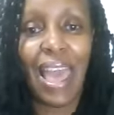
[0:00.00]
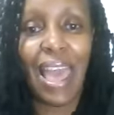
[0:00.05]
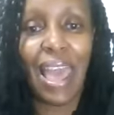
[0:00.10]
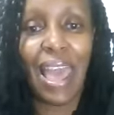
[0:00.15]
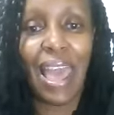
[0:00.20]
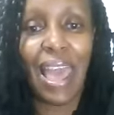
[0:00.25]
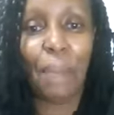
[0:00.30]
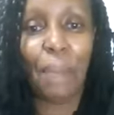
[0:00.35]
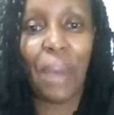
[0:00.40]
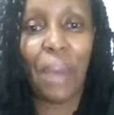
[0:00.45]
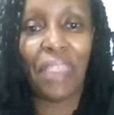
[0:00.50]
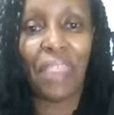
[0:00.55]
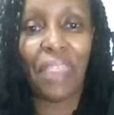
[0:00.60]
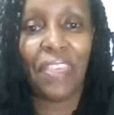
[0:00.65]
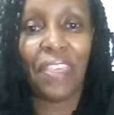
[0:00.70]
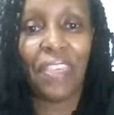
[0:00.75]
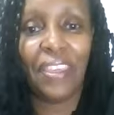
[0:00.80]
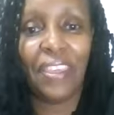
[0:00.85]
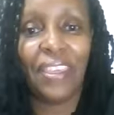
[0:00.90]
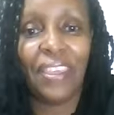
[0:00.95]

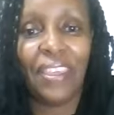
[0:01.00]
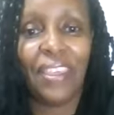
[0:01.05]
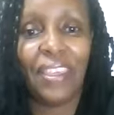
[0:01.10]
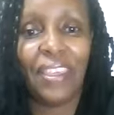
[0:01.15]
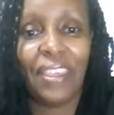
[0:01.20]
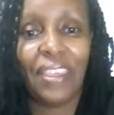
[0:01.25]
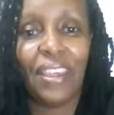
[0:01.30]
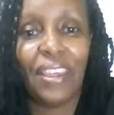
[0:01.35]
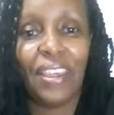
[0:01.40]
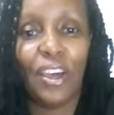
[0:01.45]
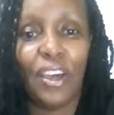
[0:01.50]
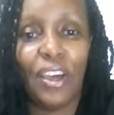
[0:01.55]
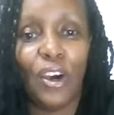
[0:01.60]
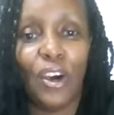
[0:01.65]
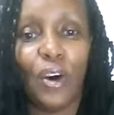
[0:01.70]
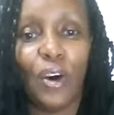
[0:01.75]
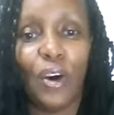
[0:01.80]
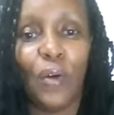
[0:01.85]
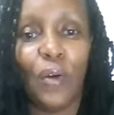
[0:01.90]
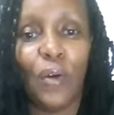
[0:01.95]
Empathy.
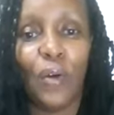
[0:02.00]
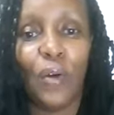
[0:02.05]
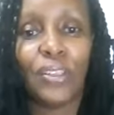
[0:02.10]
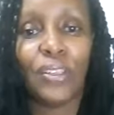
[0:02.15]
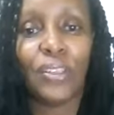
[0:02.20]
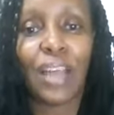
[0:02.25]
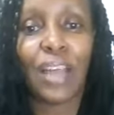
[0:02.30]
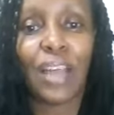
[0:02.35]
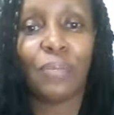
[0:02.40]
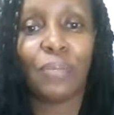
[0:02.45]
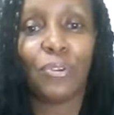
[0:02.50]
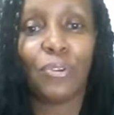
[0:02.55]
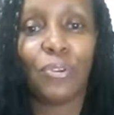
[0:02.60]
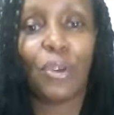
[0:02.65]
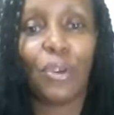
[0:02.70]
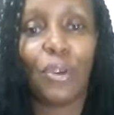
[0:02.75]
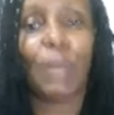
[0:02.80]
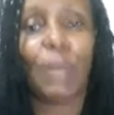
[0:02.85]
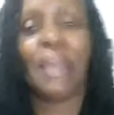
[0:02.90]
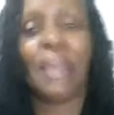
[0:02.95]
What comes to
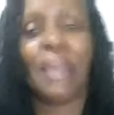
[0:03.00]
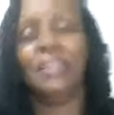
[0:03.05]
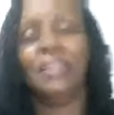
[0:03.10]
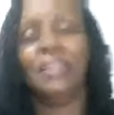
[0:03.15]
your mind?